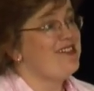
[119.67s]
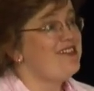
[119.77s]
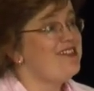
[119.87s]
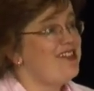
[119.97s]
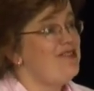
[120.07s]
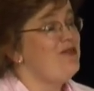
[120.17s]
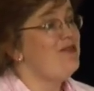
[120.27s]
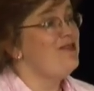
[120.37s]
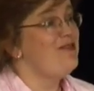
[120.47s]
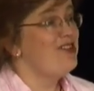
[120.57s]
It's the same you
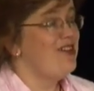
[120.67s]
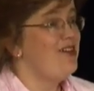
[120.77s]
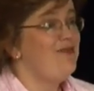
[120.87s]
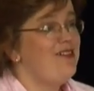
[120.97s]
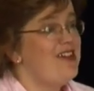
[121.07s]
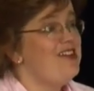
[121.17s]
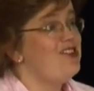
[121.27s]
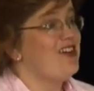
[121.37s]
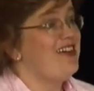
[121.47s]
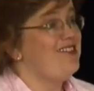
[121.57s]
would with any
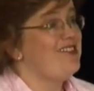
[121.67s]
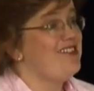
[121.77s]
child.